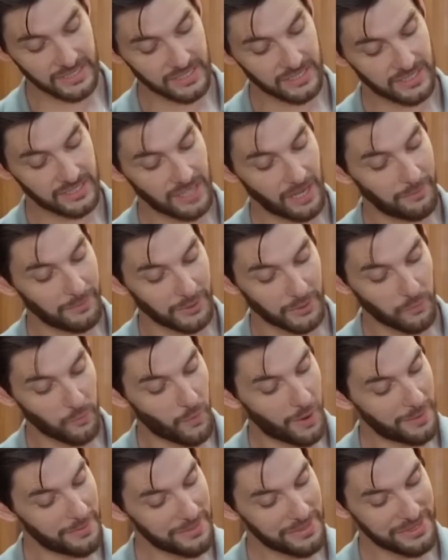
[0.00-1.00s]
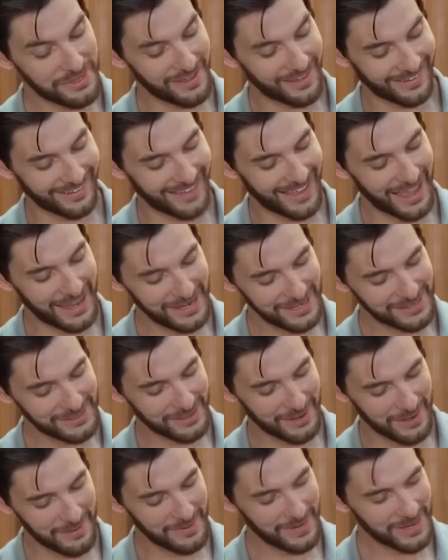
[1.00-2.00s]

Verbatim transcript: to summon one thing anytime,